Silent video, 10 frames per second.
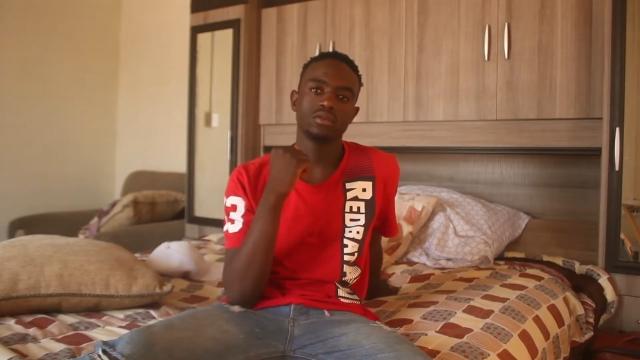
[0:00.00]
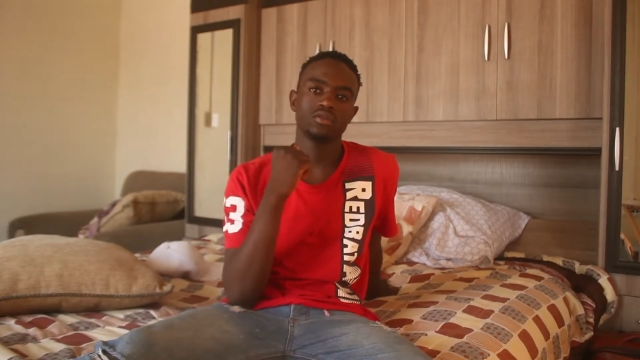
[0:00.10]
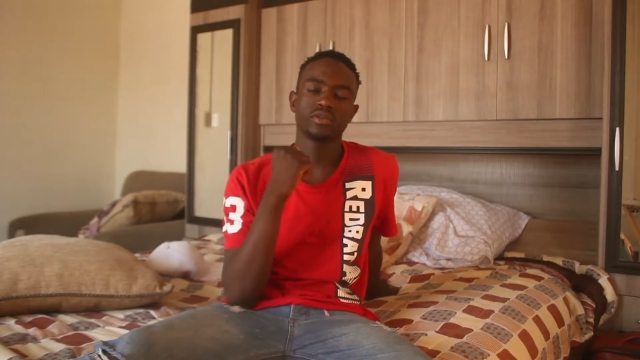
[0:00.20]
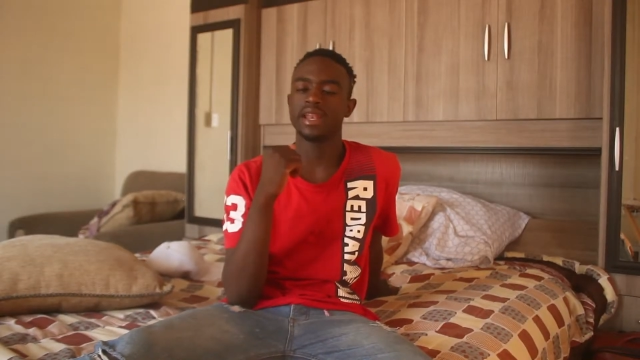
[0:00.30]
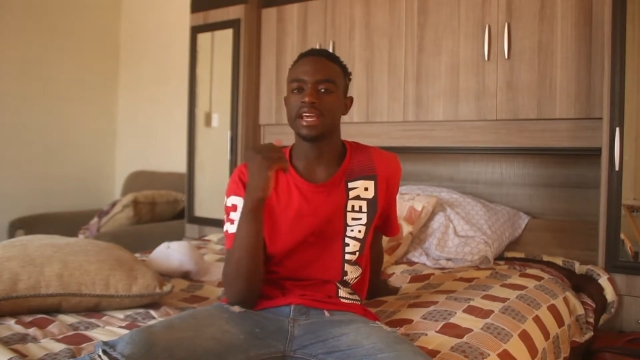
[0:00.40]

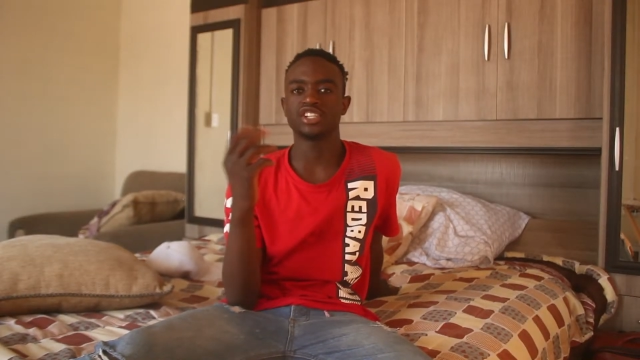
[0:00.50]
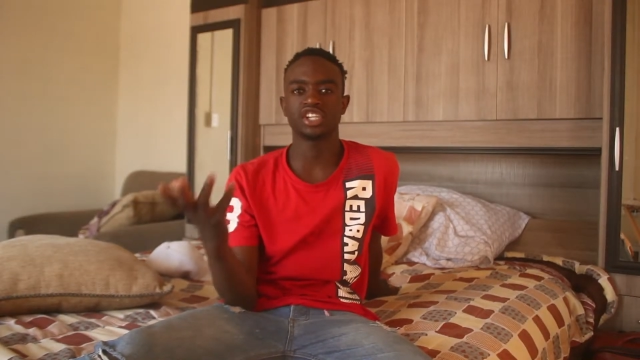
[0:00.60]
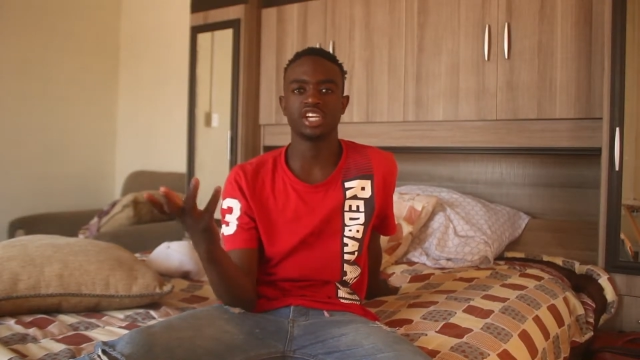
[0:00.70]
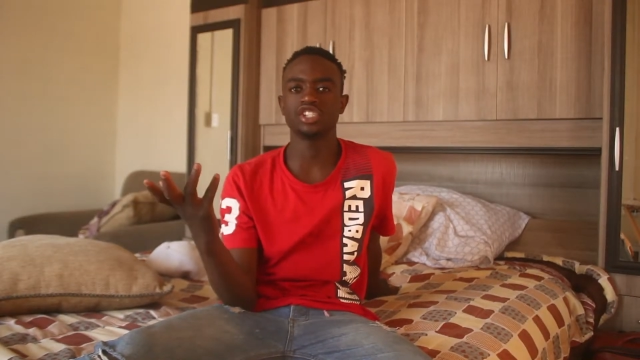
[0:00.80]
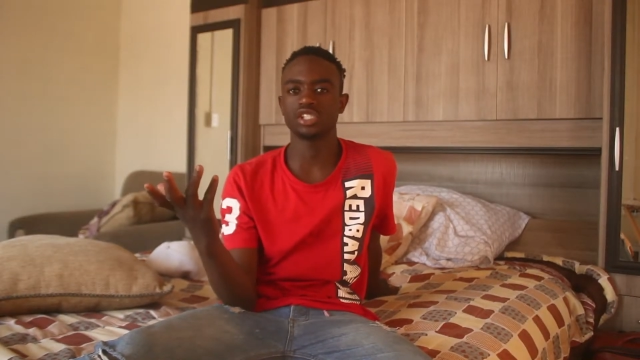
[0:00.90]
you can
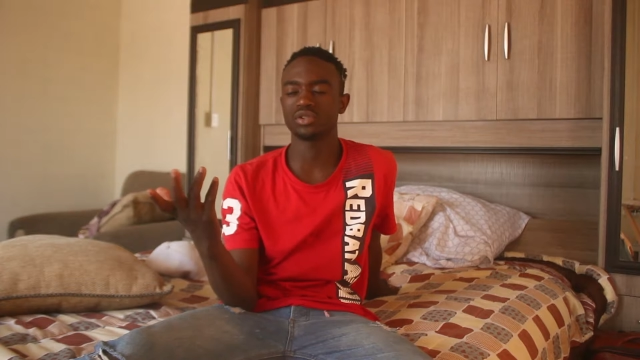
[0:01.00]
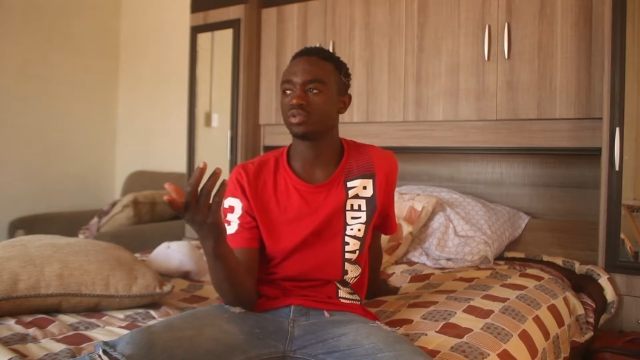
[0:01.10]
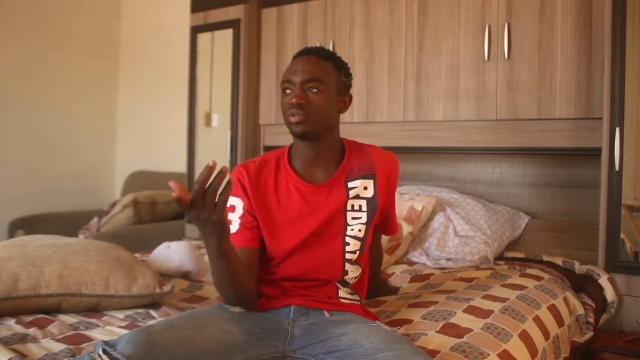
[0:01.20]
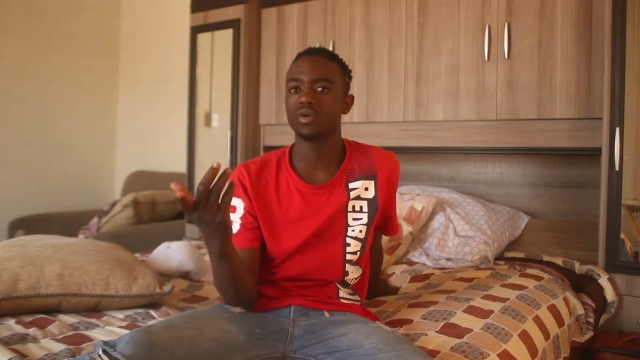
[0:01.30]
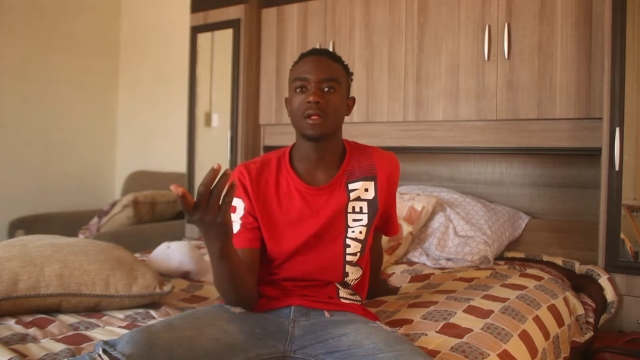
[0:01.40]
change it
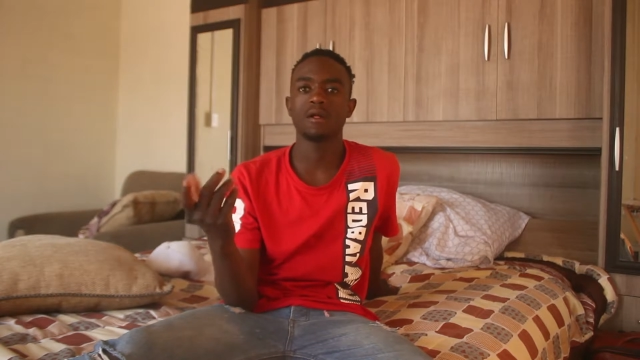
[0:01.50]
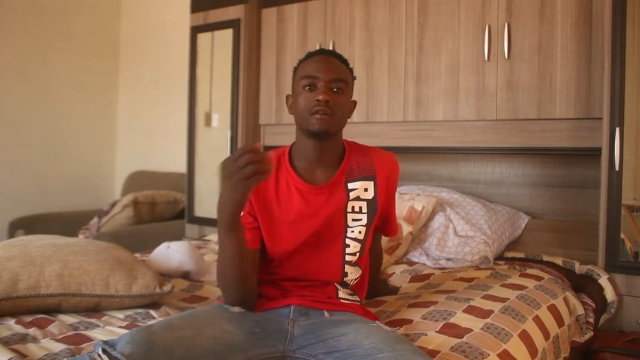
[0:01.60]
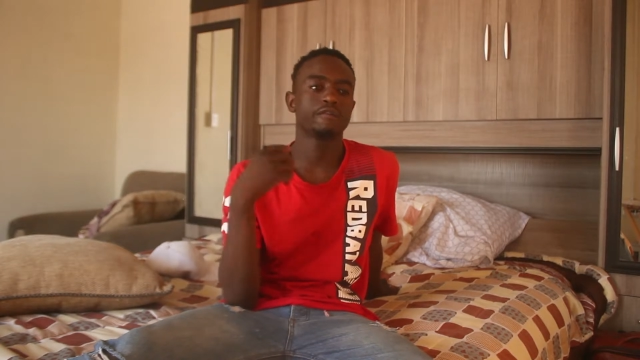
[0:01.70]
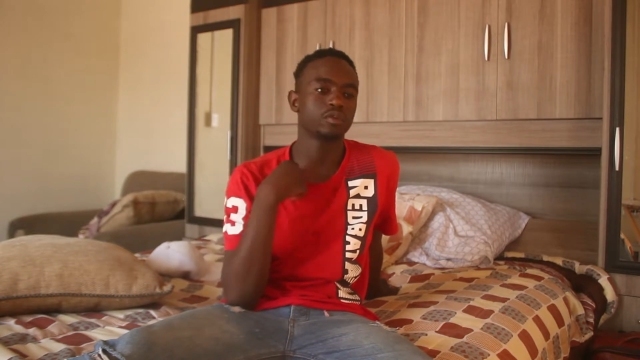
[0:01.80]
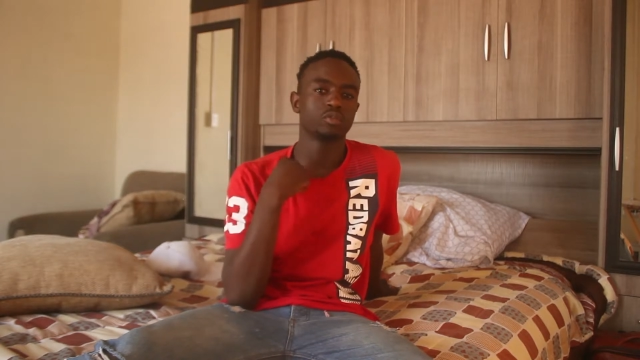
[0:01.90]
to
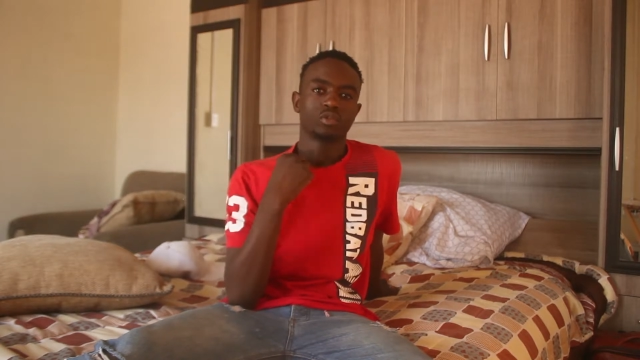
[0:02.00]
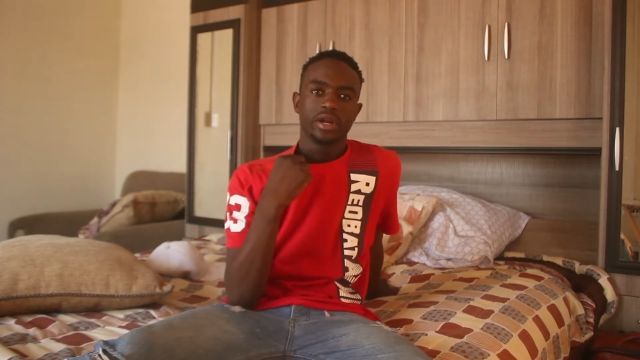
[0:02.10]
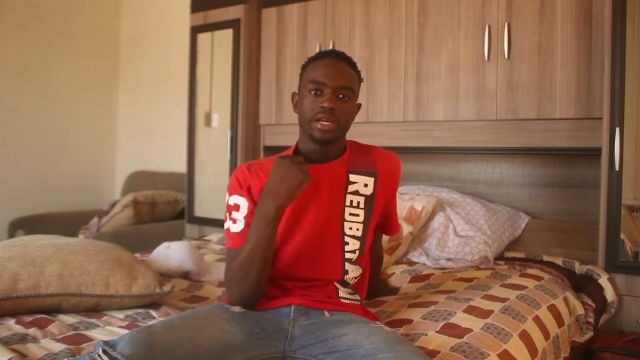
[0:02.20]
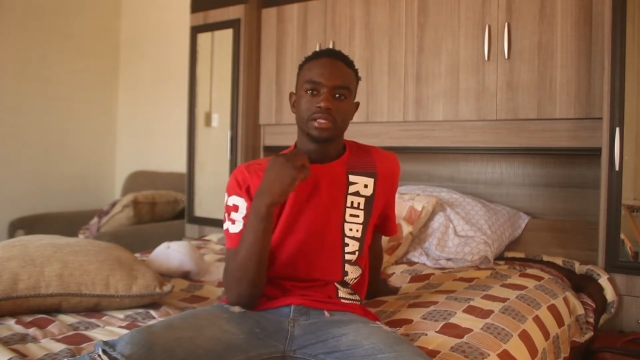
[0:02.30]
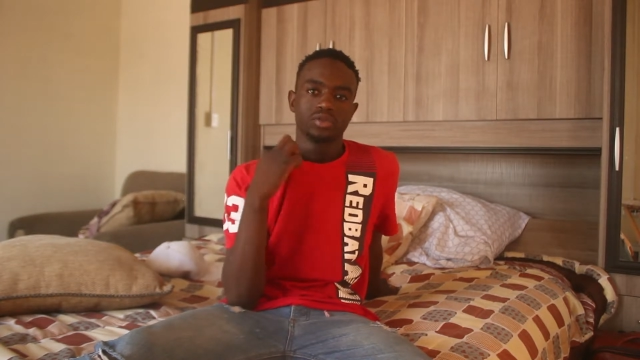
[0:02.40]
from
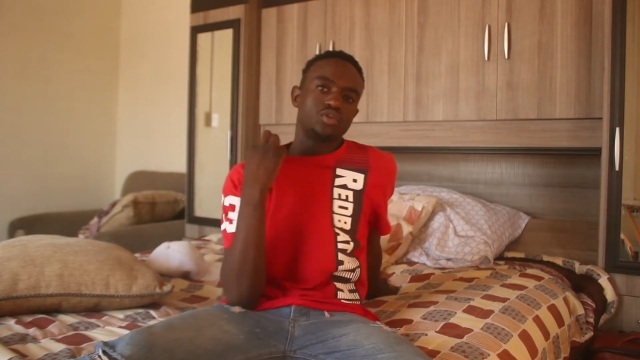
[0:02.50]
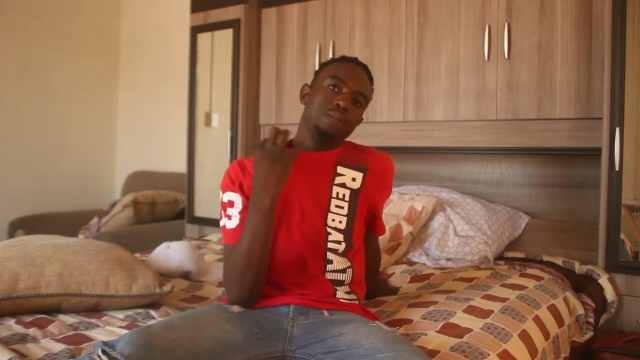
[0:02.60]
red to